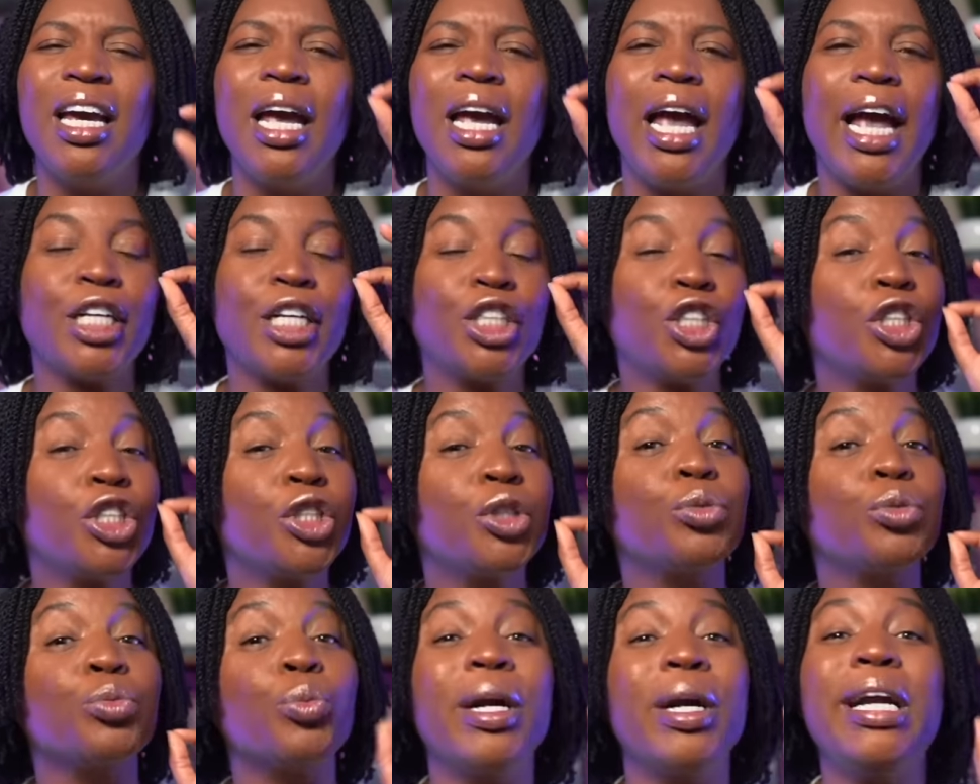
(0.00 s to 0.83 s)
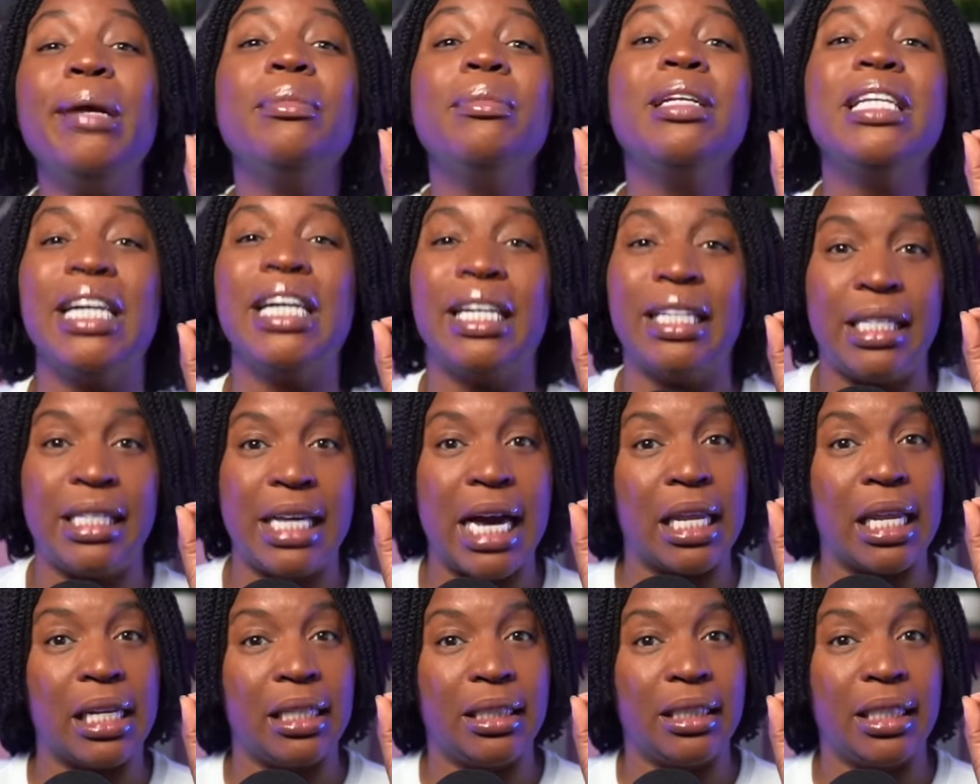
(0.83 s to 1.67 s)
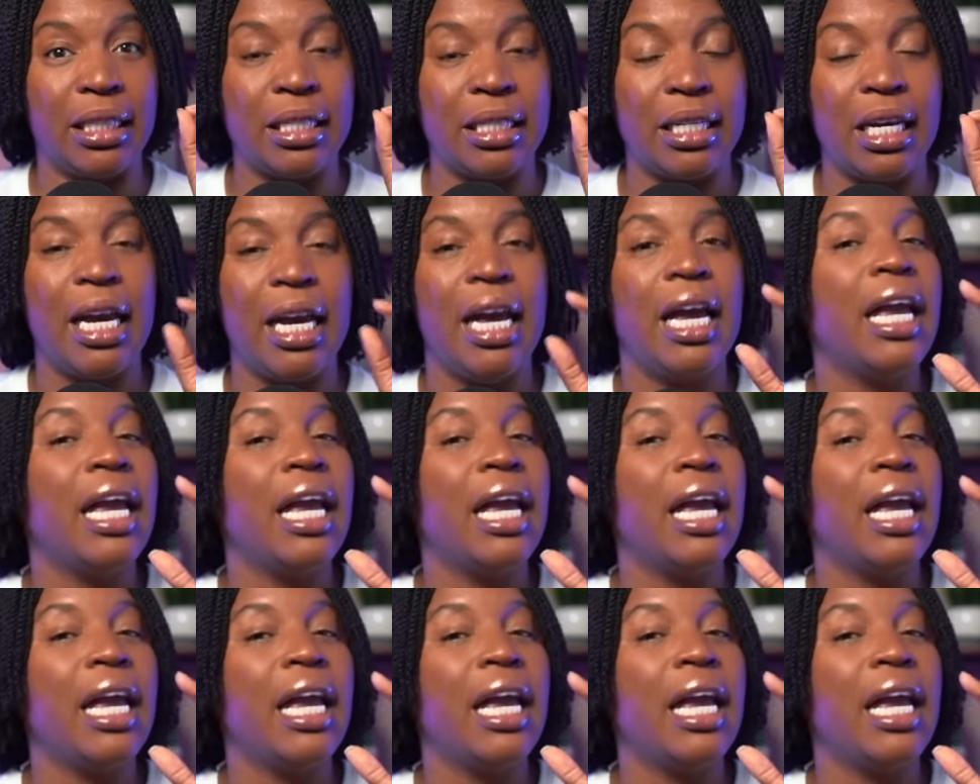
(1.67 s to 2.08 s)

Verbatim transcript: Extremely intelligent.